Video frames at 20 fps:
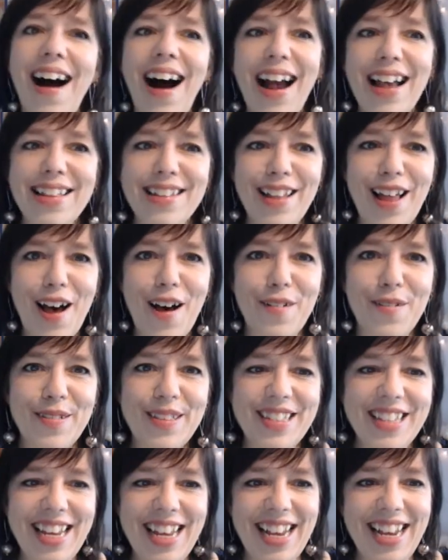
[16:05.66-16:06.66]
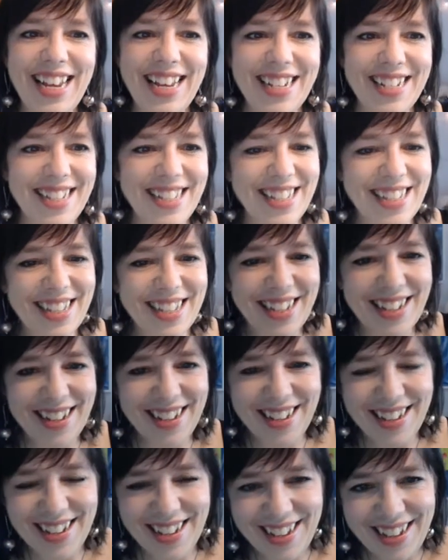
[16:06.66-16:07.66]
I love zines.
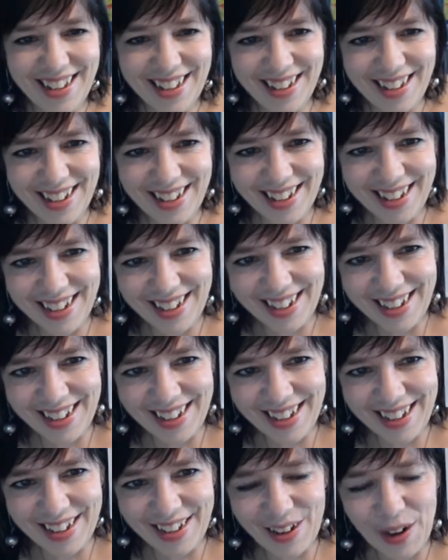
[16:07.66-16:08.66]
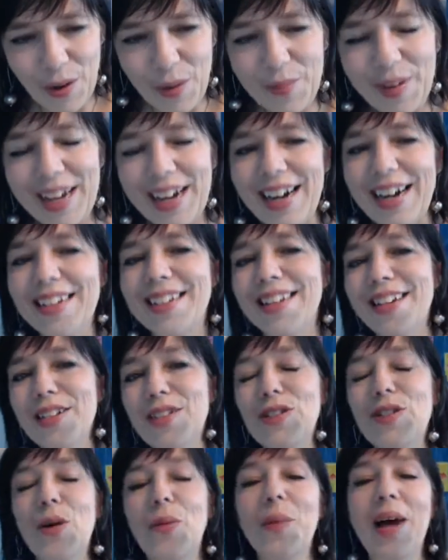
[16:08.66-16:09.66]
Look. Oh my gosh,
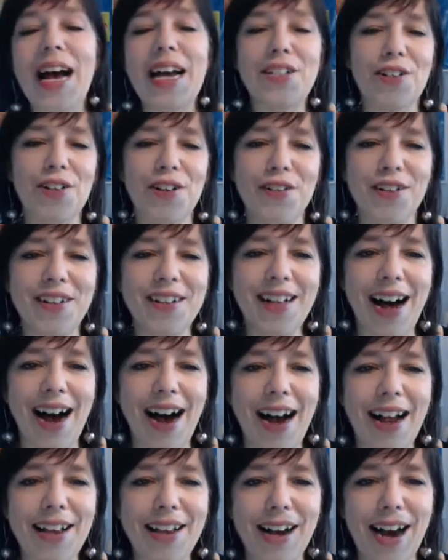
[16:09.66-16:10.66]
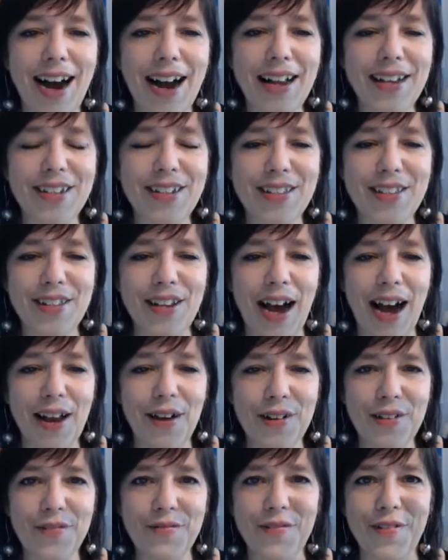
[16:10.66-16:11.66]
it's so magical. I I just I
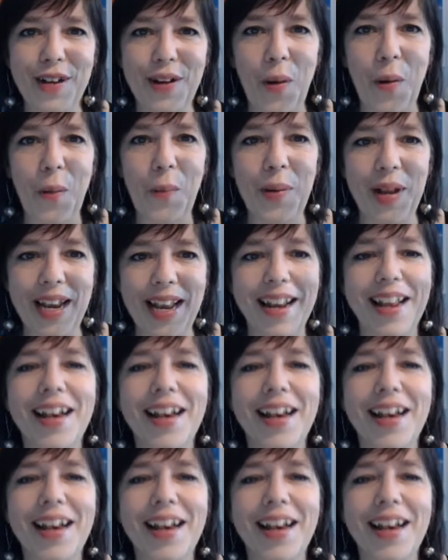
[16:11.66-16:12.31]
don't even want to open it.